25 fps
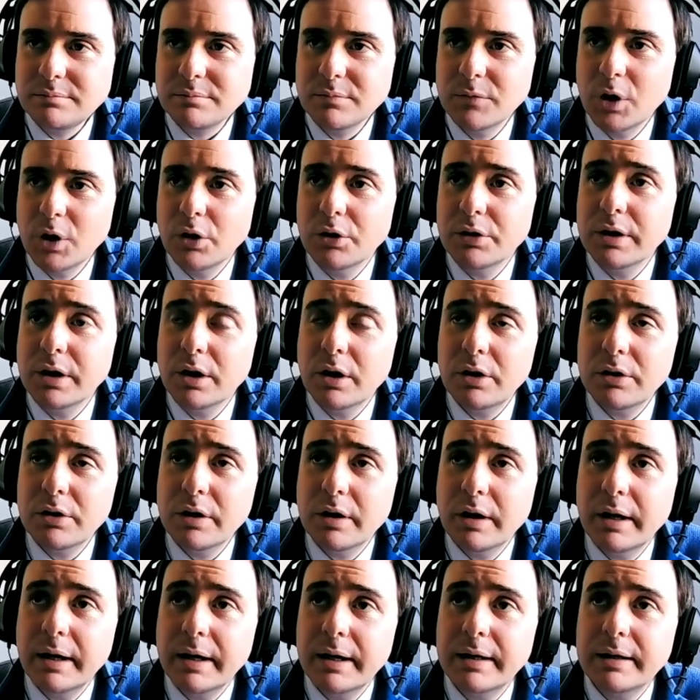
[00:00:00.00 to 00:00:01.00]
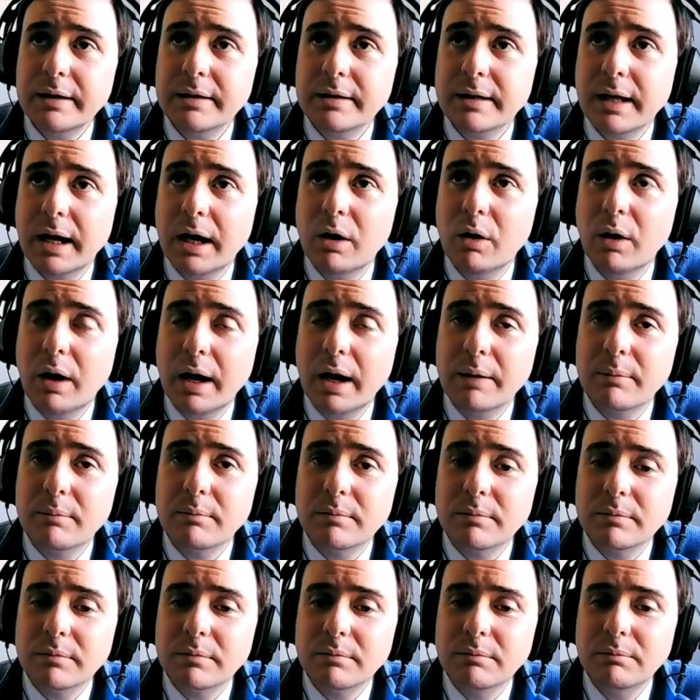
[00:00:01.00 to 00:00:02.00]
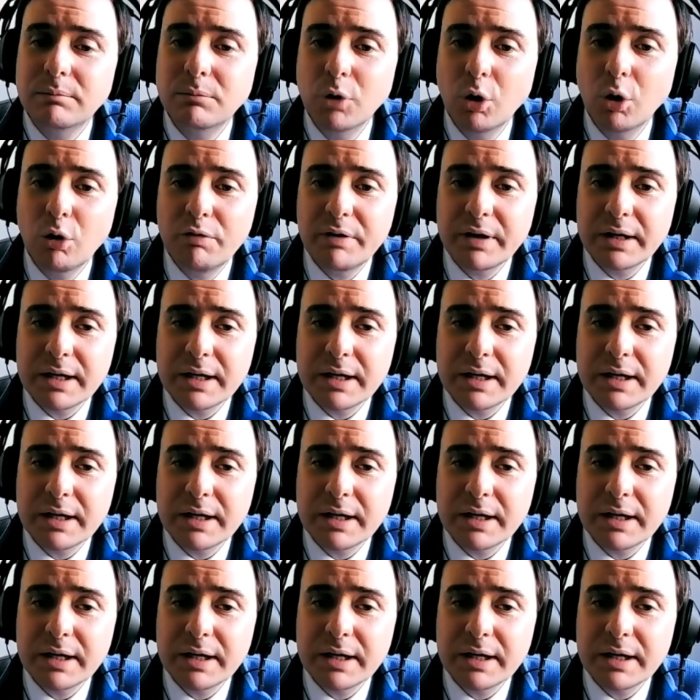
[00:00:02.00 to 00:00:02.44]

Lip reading: On the other hand, now I'm moving,